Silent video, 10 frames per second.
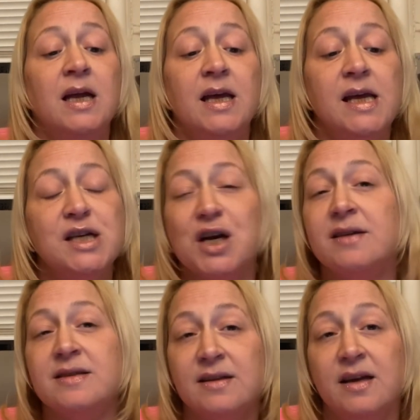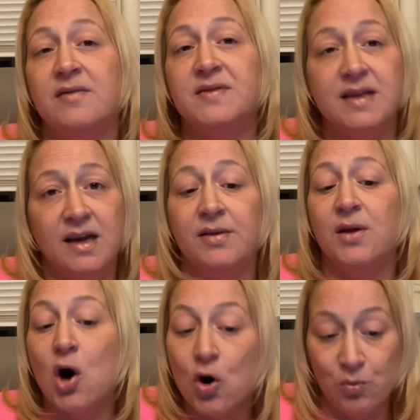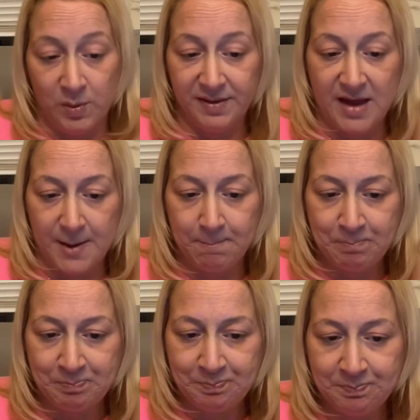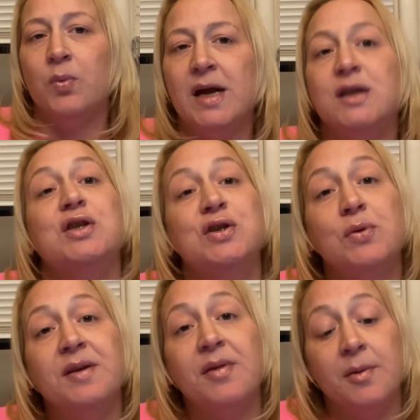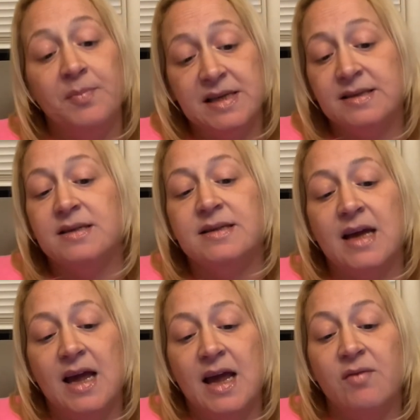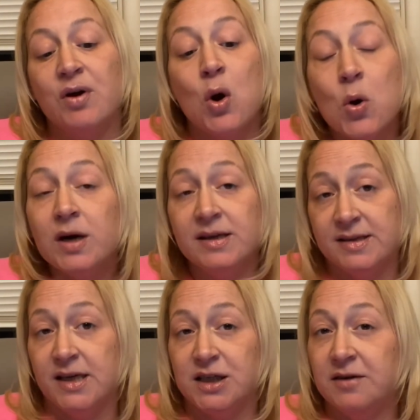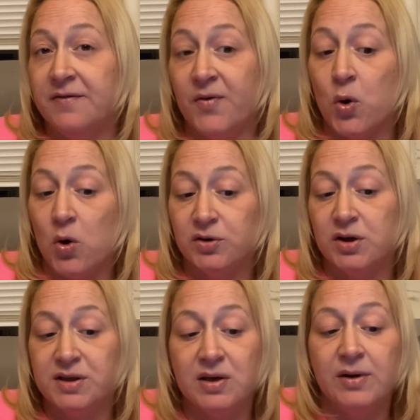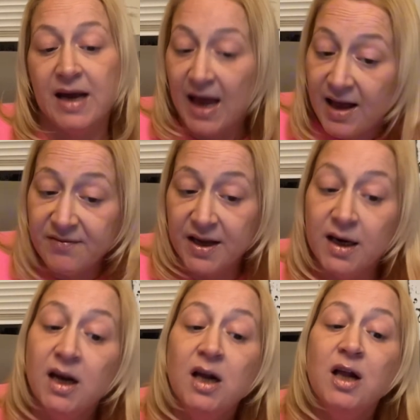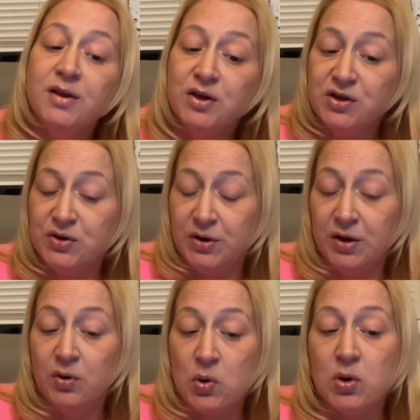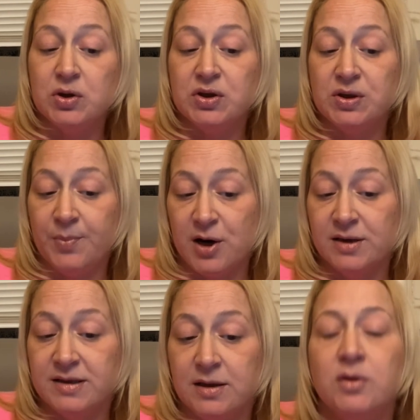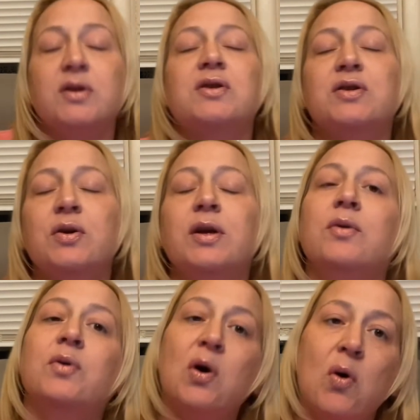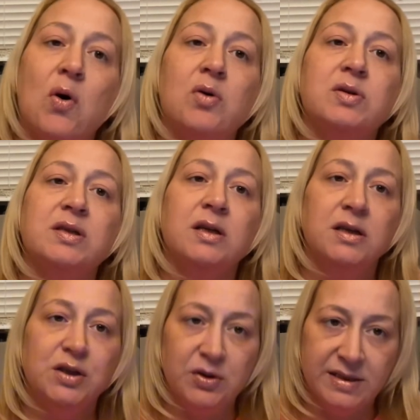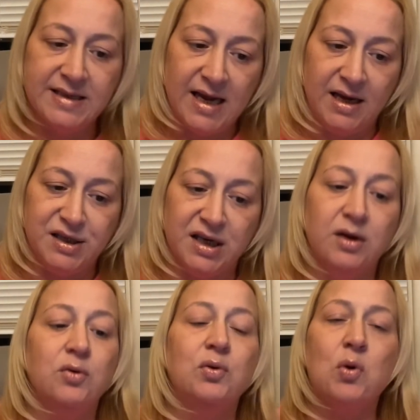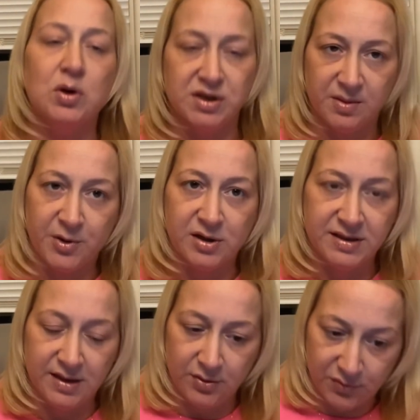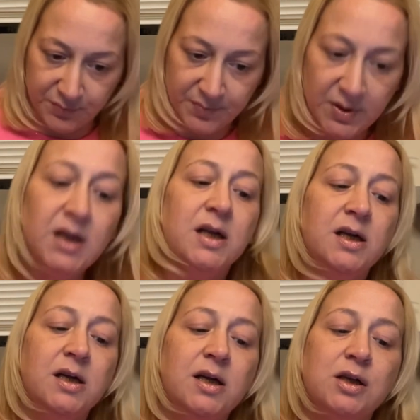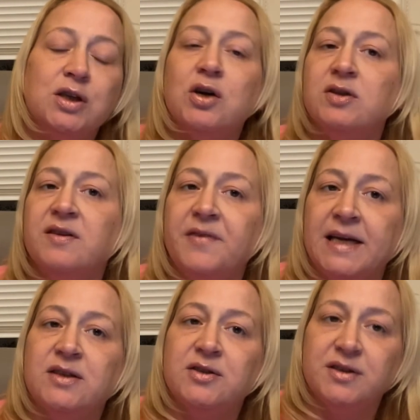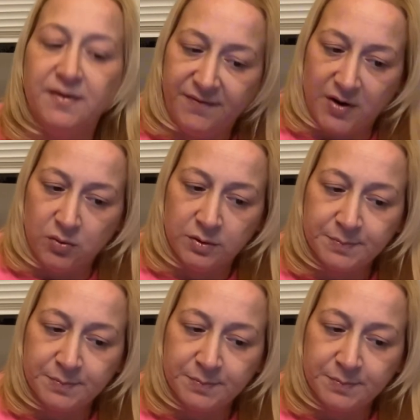he just lives in the home with them. When Judith misses a recording session for All Dogs Go to Heaven, the studio calls the bars. The studio calls Judith's agent, who calls the Barsi home. Joseph answers the phone.